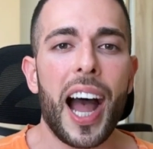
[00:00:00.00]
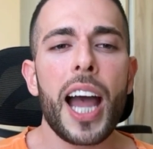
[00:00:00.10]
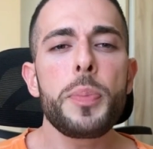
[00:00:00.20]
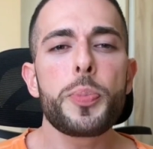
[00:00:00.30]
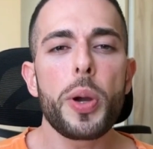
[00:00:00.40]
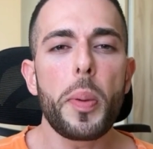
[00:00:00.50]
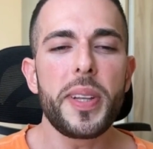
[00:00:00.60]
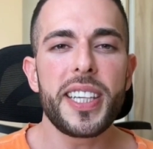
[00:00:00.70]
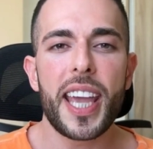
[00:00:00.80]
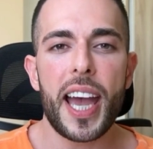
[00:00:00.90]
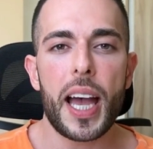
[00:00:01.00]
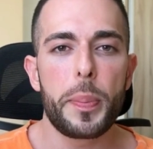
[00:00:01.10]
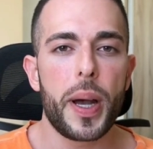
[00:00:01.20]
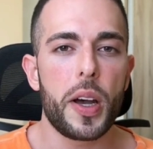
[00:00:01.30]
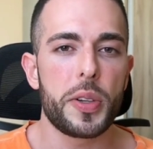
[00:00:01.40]
I probably get
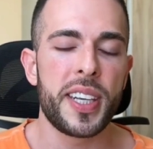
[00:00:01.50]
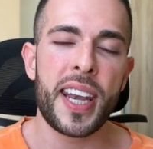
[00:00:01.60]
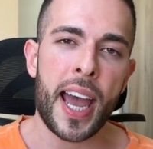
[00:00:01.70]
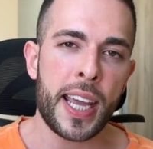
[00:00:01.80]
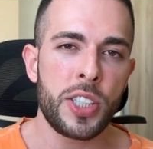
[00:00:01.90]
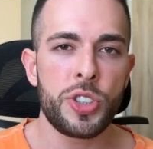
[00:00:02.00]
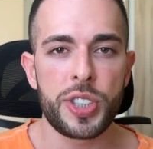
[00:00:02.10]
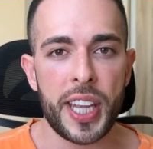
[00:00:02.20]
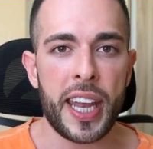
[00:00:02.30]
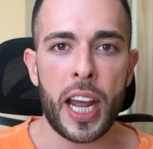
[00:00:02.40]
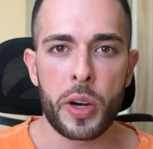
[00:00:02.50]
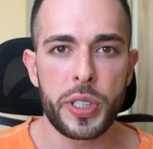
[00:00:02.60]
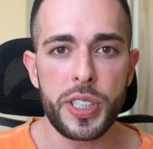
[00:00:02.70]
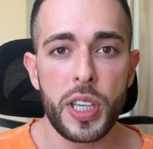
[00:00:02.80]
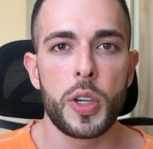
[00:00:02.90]
about 9 to 10
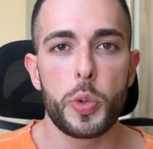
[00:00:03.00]
hours,